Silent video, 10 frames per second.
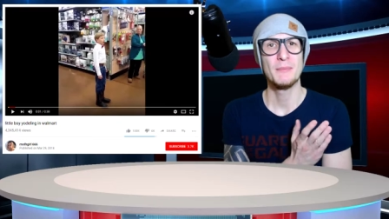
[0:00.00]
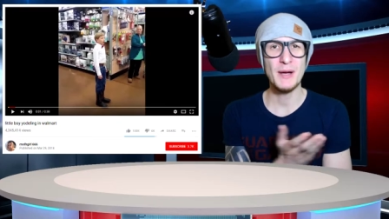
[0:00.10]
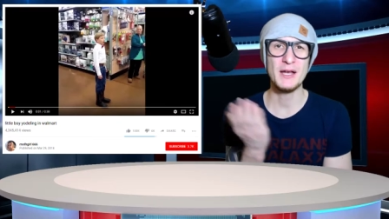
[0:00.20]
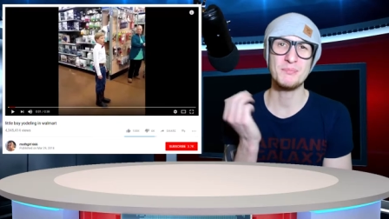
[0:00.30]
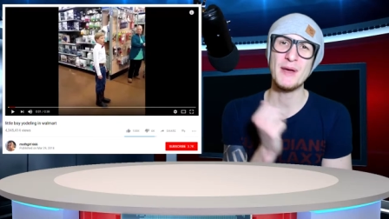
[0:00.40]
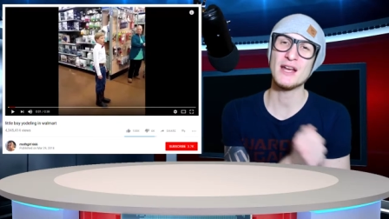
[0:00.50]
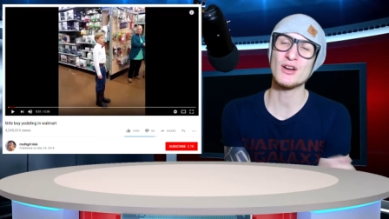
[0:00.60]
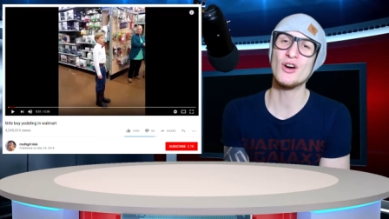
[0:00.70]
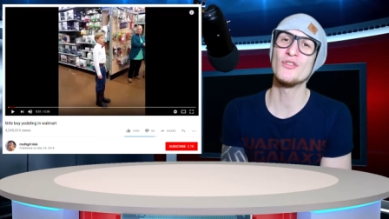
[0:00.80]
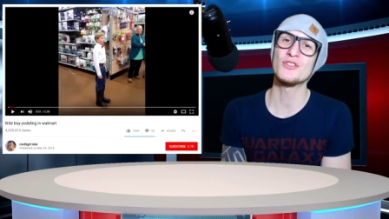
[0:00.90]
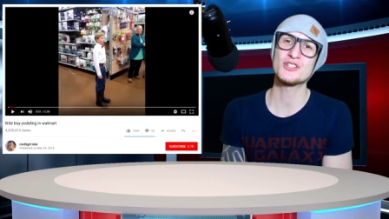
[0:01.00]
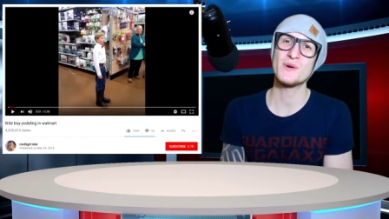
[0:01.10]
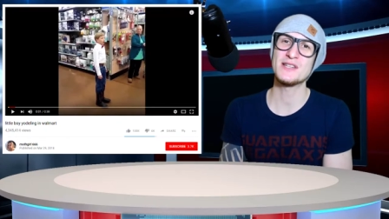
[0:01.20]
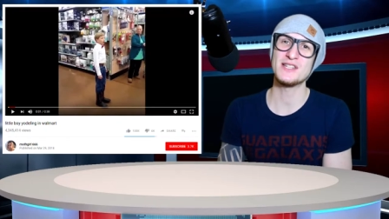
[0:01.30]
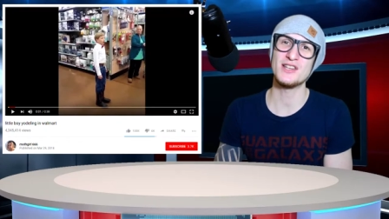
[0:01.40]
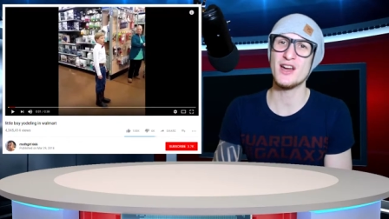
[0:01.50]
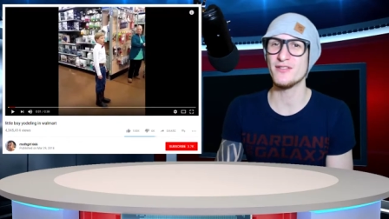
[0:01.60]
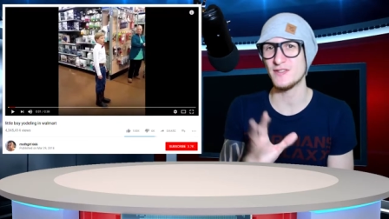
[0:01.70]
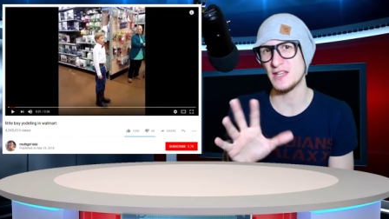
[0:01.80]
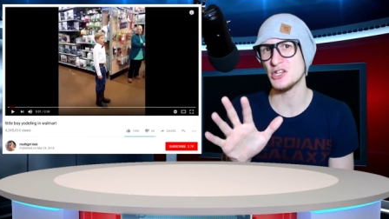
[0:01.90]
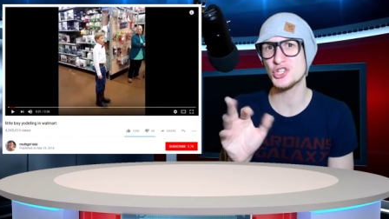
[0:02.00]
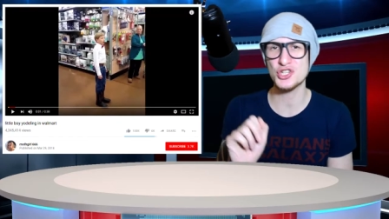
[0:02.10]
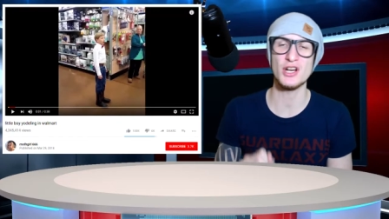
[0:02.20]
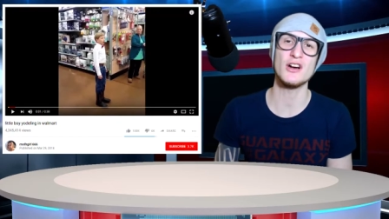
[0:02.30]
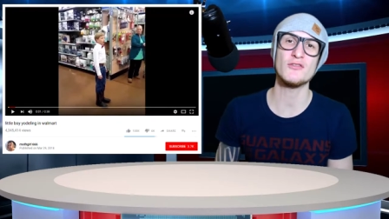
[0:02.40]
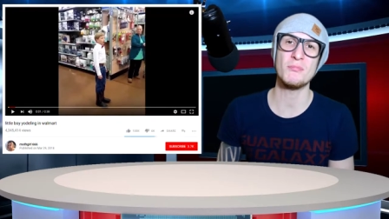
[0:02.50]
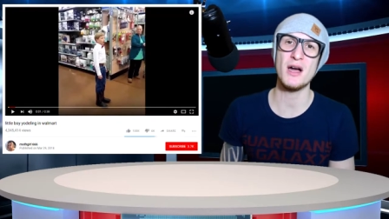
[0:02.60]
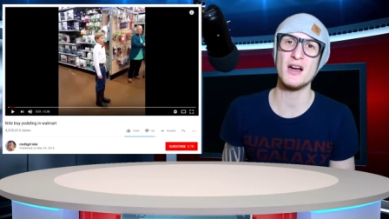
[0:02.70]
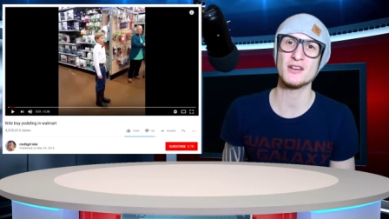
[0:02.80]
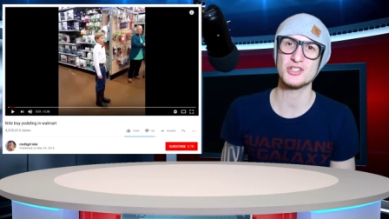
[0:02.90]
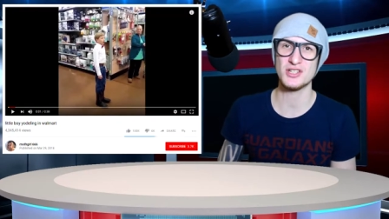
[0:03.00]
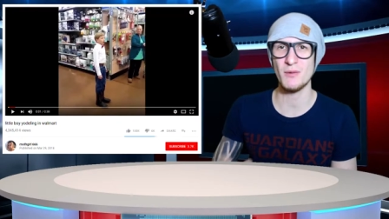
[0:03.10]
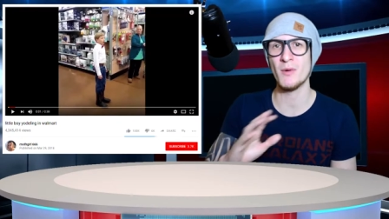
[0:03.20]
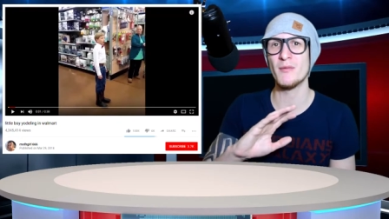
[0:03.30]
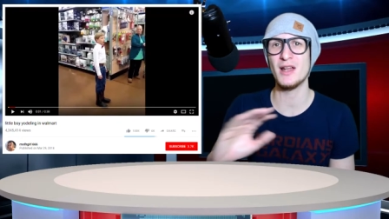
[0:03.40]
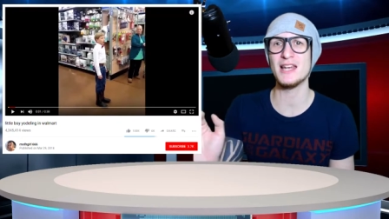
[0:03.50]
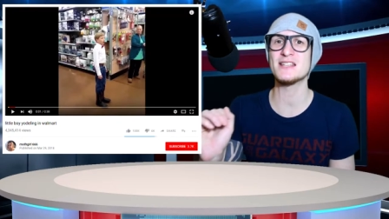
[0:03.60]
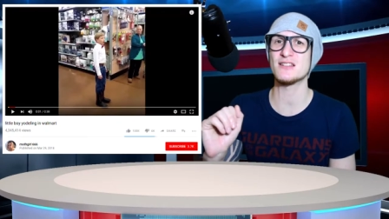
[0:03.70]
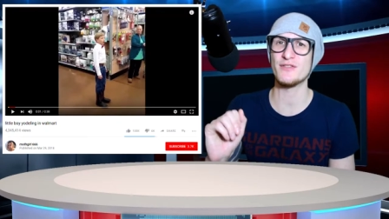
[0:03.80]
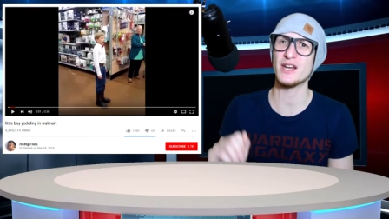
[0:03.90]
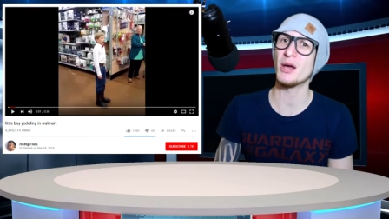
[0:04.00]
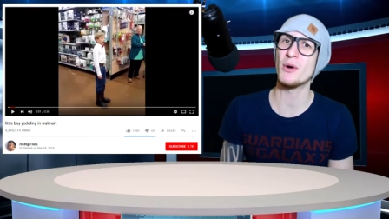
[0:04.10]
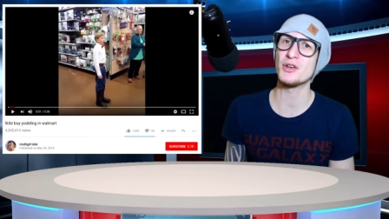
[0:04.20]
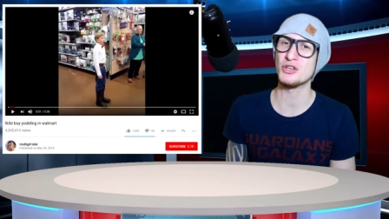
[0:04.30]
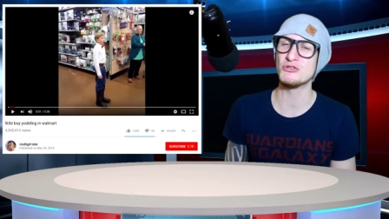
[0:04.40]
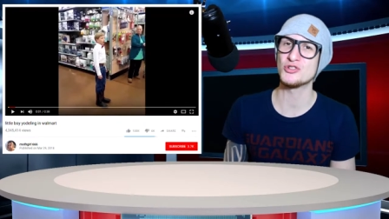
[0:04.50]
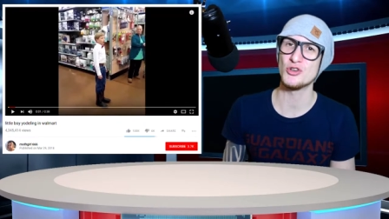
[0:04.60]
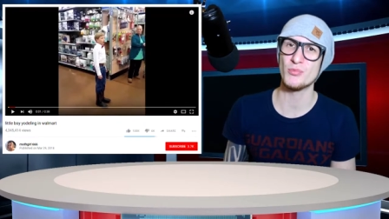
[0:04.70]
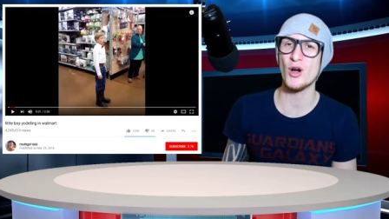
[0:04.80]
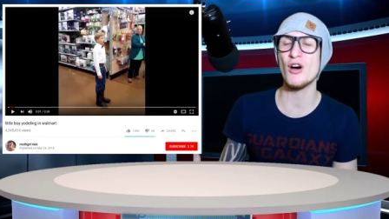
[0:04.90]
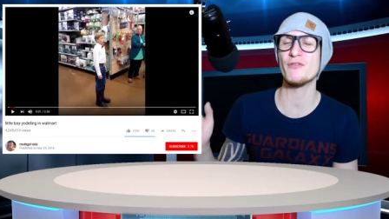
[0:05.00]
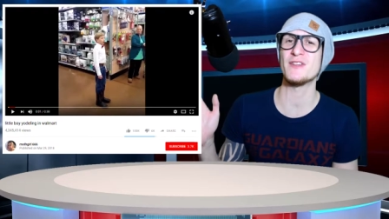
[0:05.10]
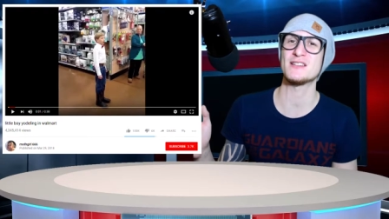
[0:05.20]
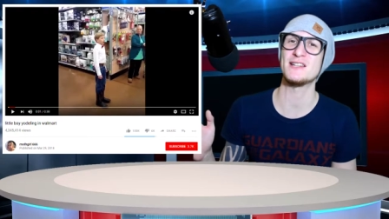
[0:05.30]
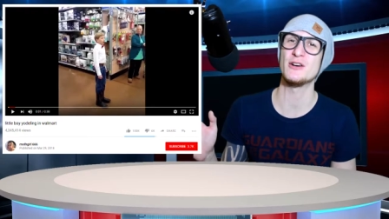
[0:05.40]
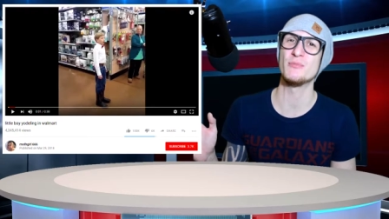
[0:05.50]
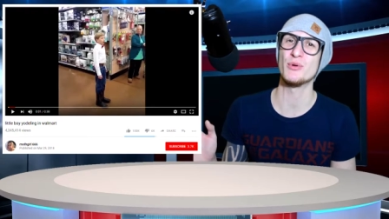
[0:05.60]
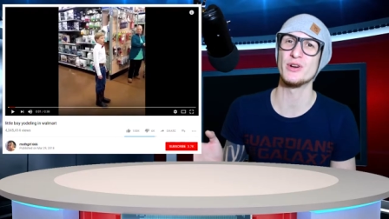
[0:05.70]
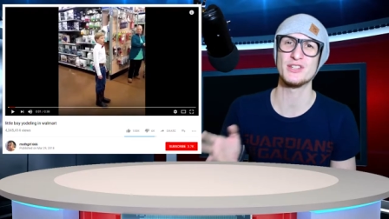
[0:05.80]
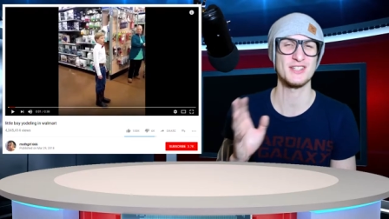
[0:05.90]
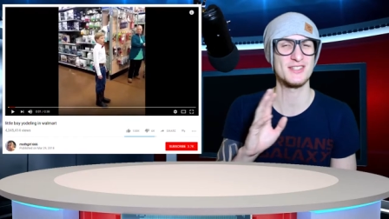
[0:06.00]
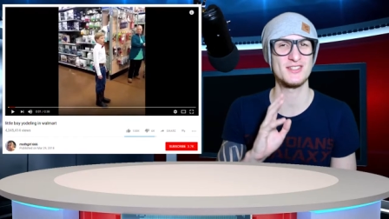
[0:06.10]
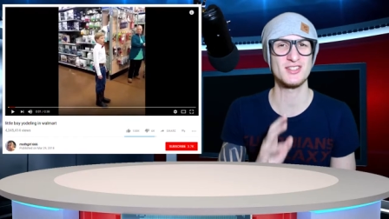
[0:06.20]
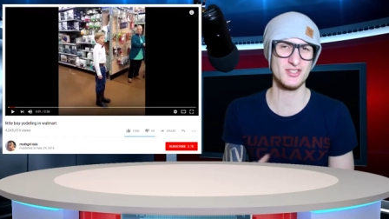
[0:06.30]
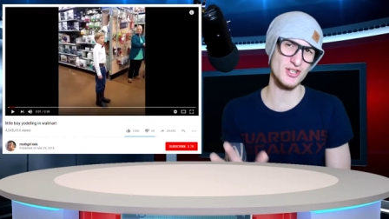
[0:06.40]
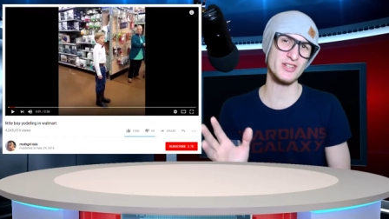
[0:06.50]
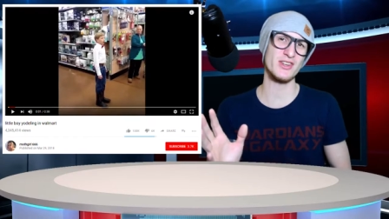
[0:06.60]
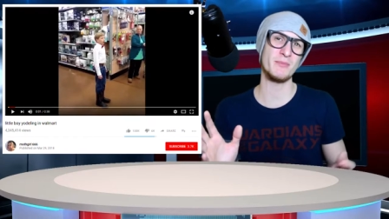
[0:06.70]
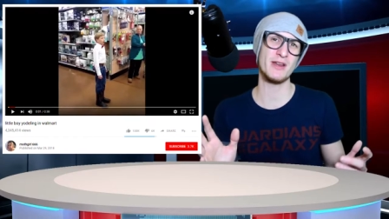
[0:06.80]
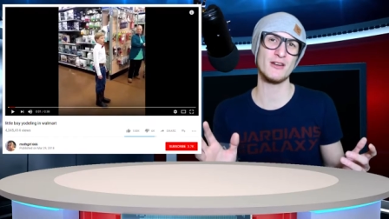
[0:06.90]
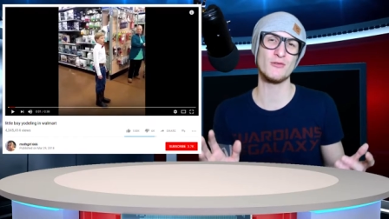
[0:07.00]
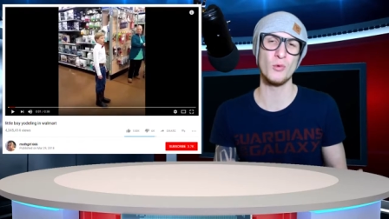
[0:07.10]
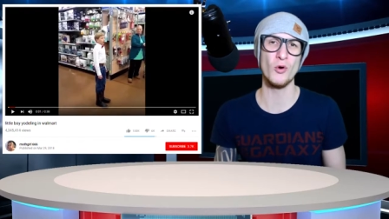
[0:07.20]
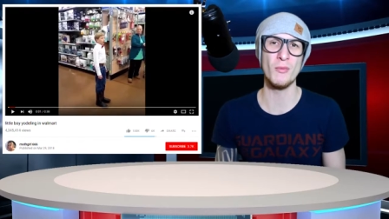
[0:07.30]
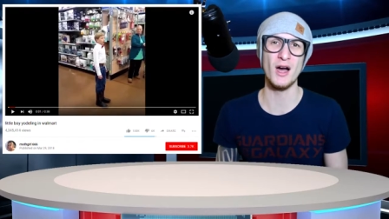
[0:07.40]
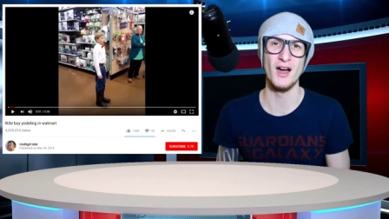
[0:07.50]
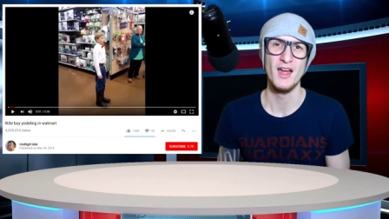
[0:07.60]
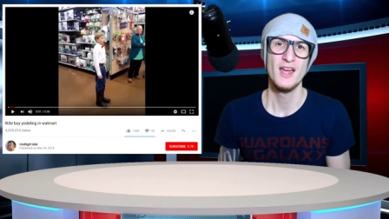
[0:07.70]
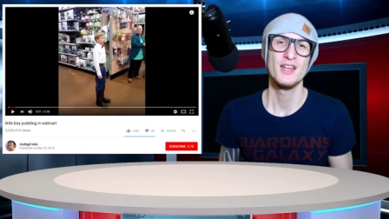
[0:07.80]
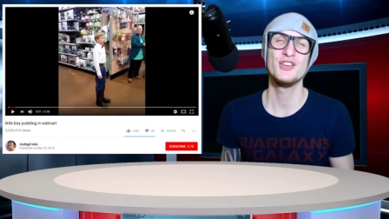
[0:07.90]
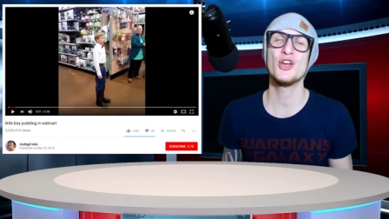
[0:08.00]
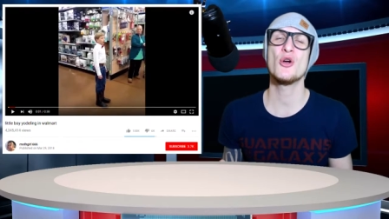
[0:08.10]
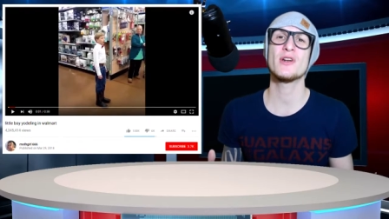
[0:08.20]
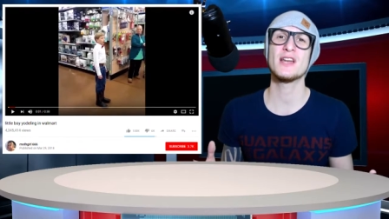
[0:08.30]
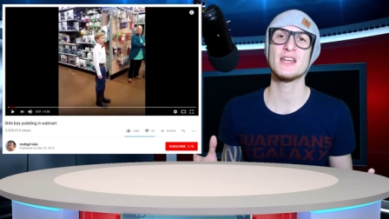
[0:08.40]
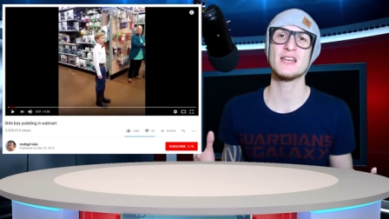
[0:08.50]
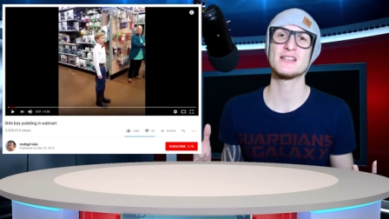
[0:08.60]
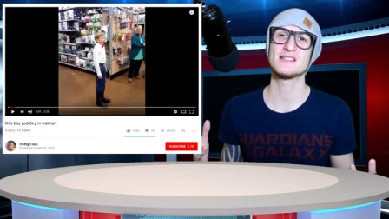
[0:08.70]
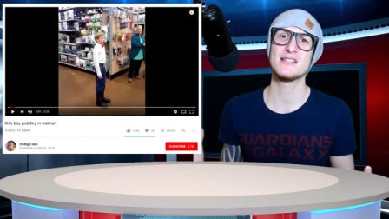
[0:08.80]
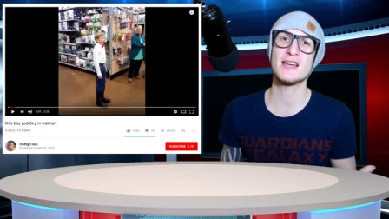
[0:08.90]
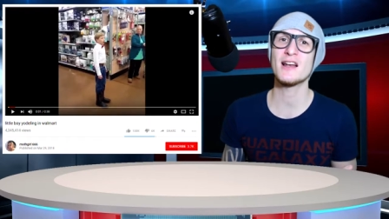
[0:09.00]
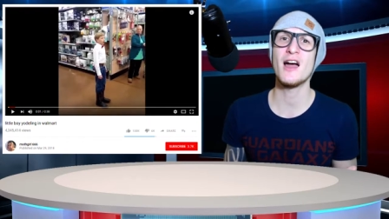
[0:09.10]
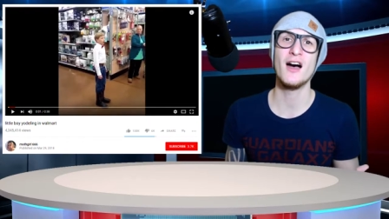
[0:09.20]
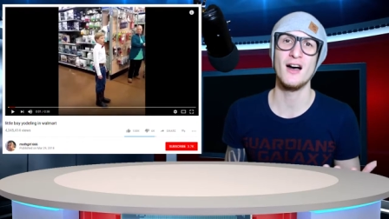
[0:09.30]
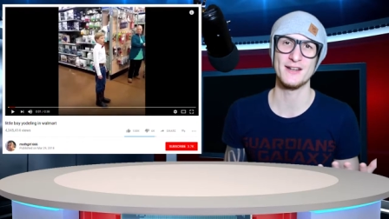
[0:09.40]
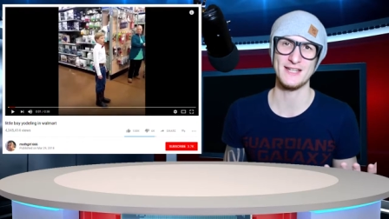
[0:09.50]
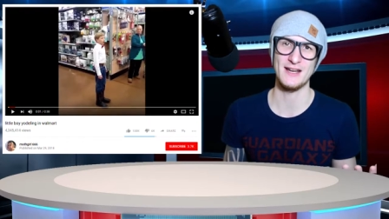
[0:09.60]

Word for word: But back on the 29th ish of March, someone released a video on YouTube of this little boy just stood in the middle of Walmart, yodeling his little heart